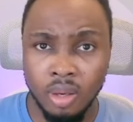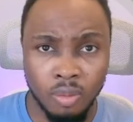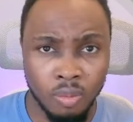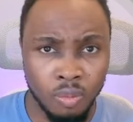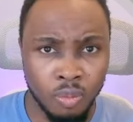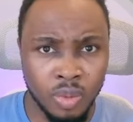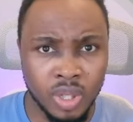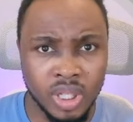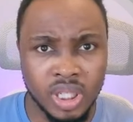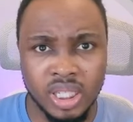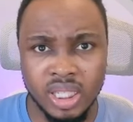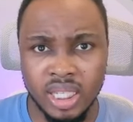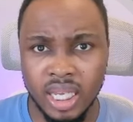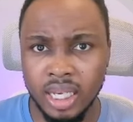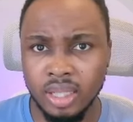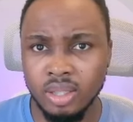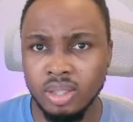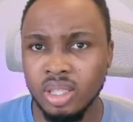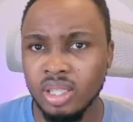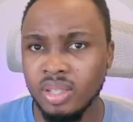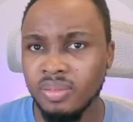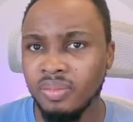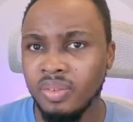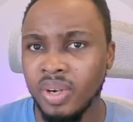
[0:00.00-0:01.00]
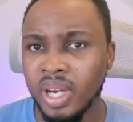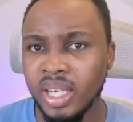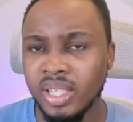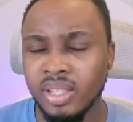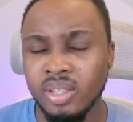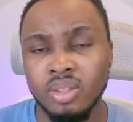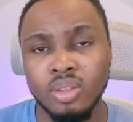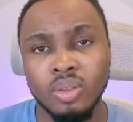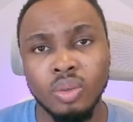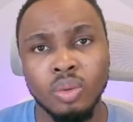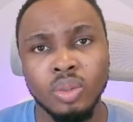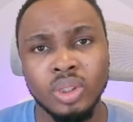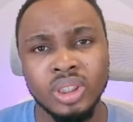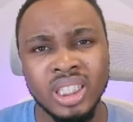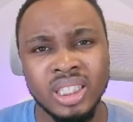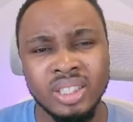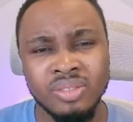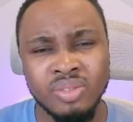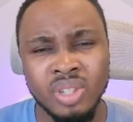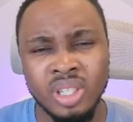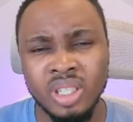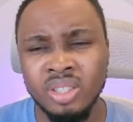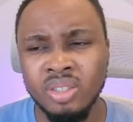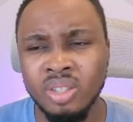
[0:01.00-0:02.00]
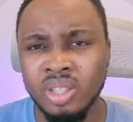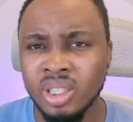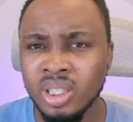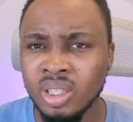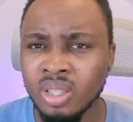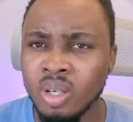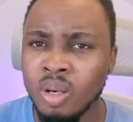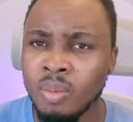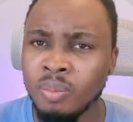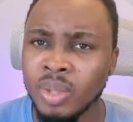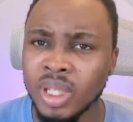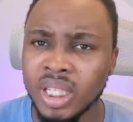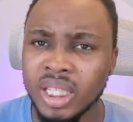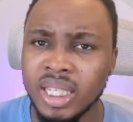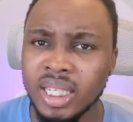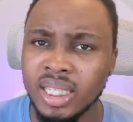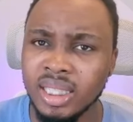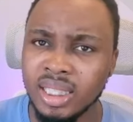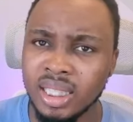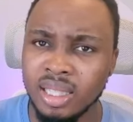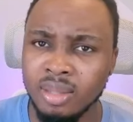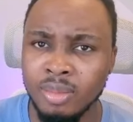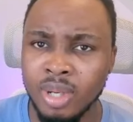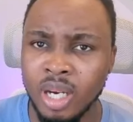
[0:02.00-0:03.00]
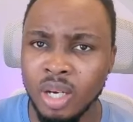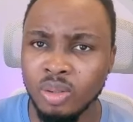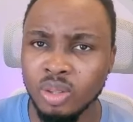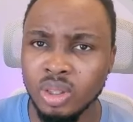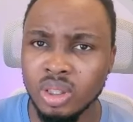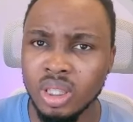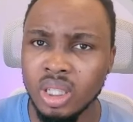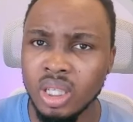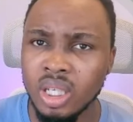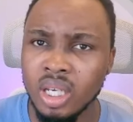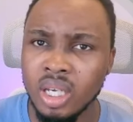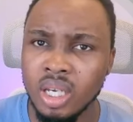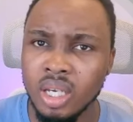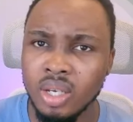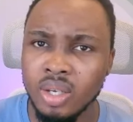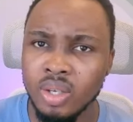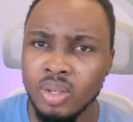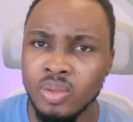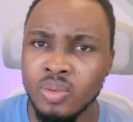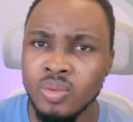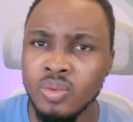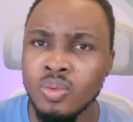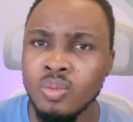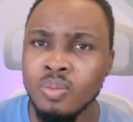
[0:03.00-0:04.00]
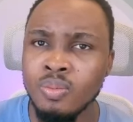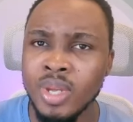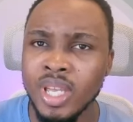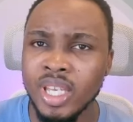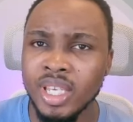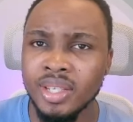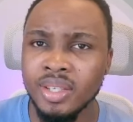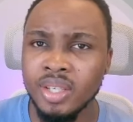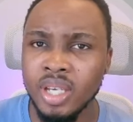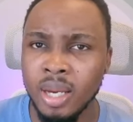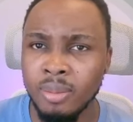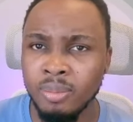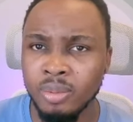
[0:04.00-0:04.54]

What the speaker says: which is actually fine. So there's really nothing complicated about you making your